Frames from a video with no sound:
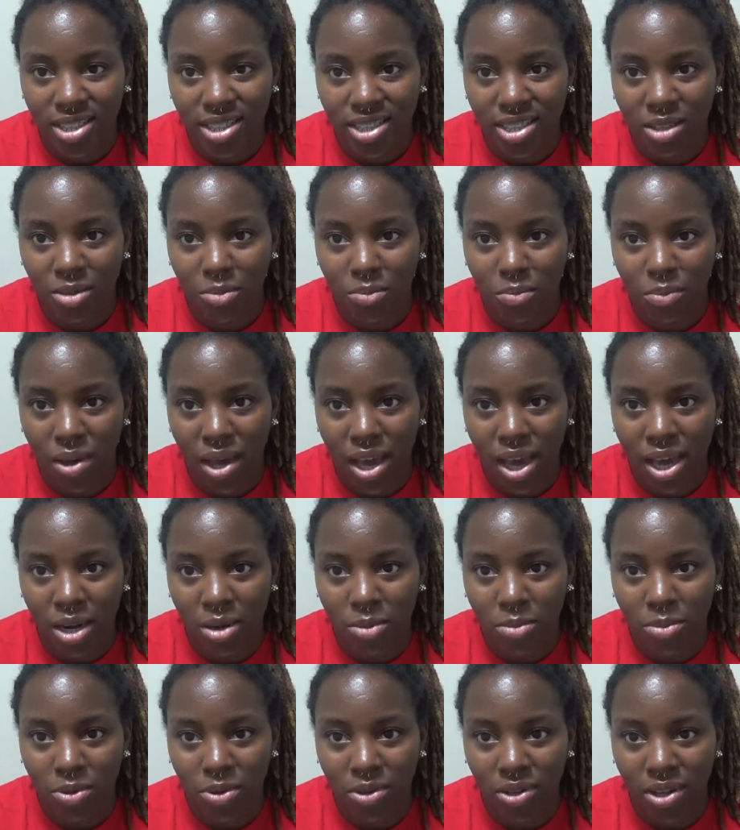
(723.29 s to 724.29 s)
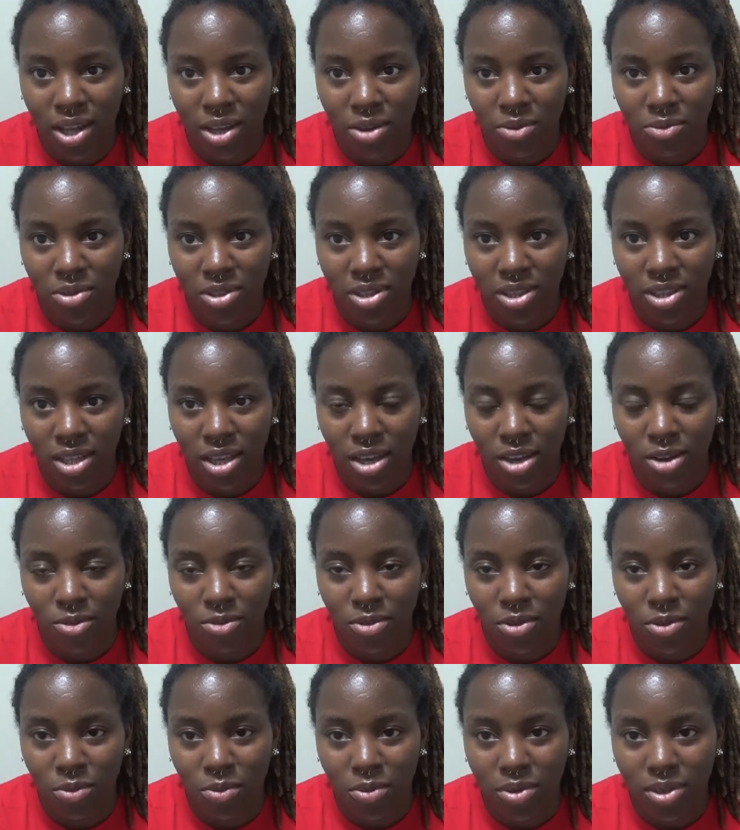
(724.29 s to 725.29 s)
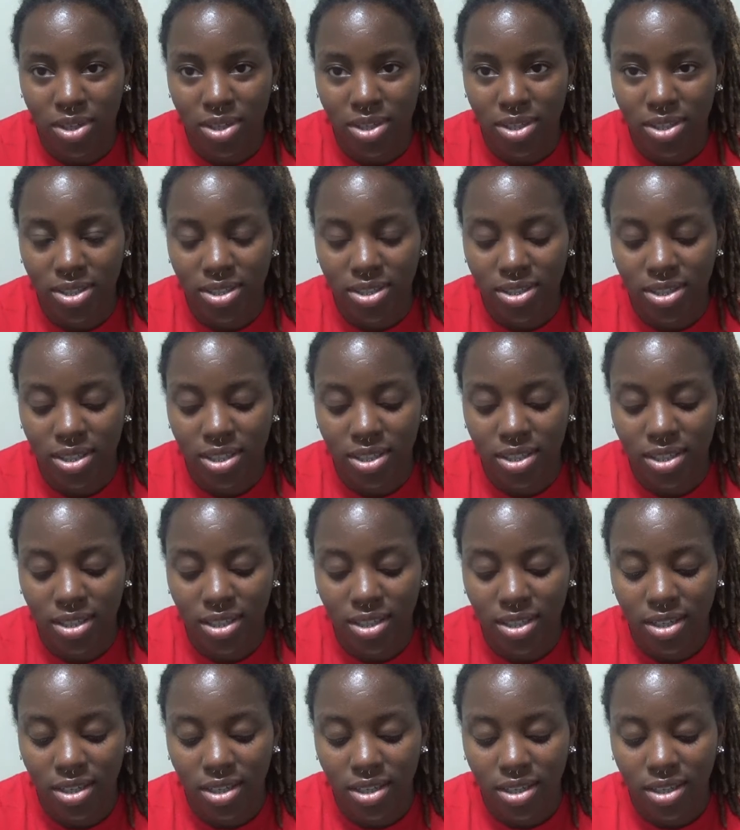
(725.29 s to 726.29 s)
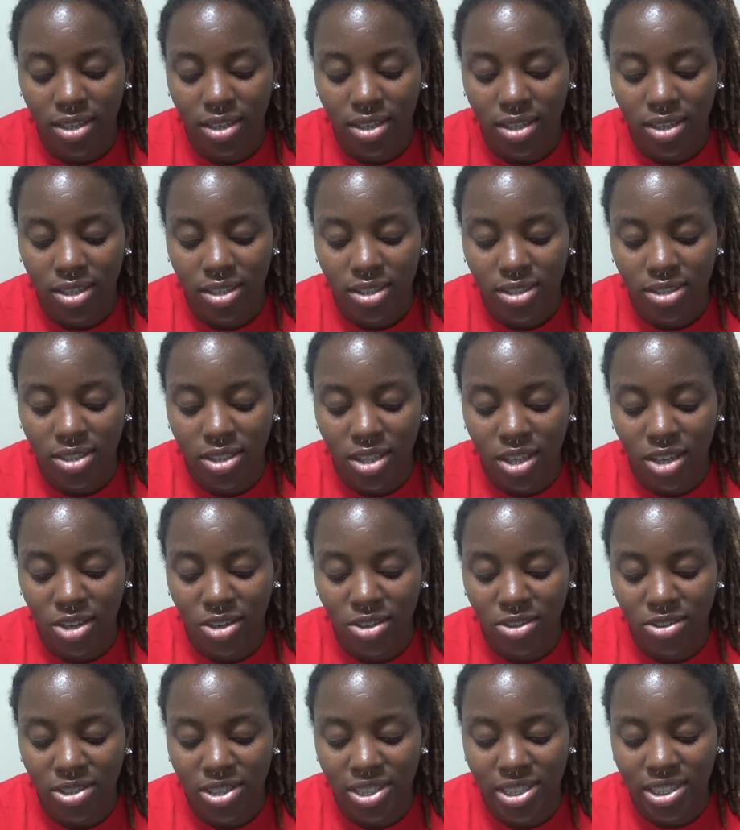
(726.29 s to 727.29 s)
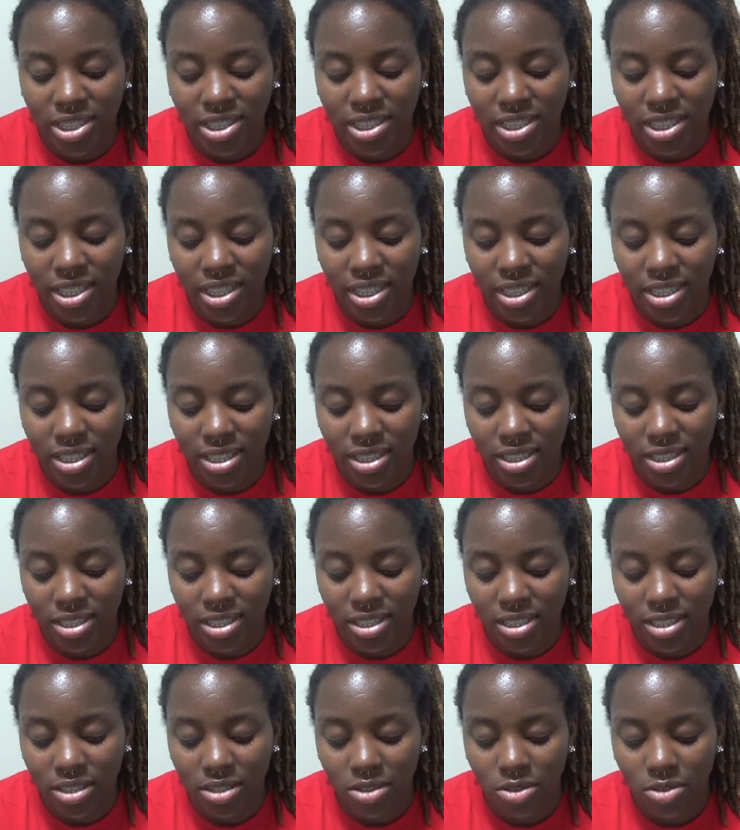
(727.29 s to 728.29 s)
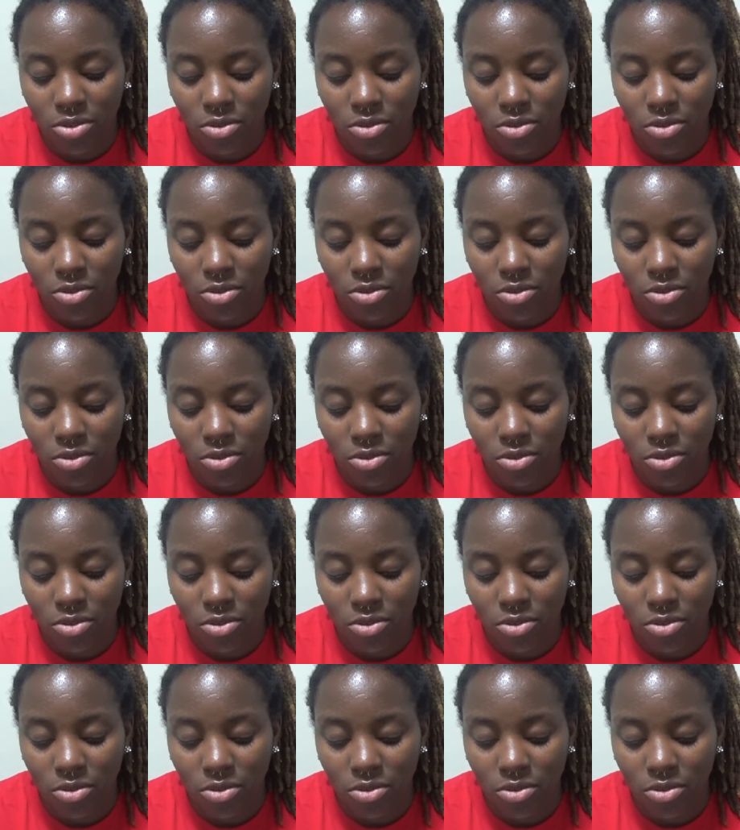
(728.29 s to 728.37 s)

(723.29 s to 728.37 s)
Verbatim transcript: compatible like we thought we was. So it's just,